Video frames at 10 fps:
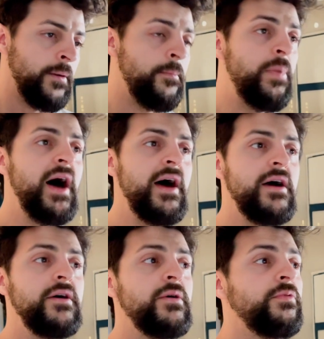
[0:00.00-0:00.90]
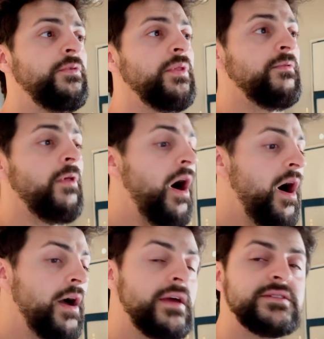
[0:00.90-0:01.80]
But for the
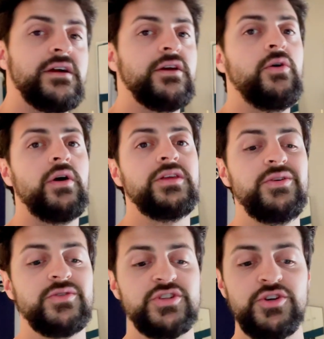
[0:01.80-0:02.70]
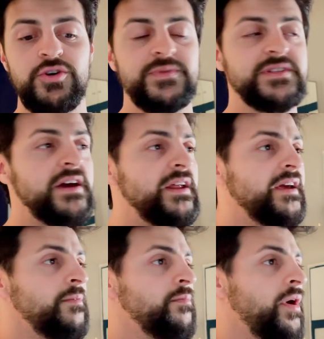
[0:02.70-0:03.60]
vlog, it's going to go on YouTube, it's going to
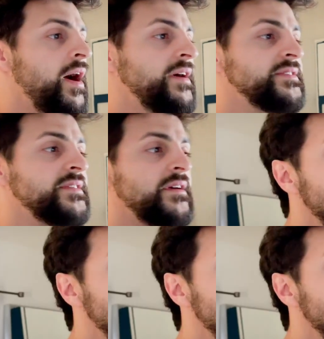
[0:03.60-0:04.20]
get compressed.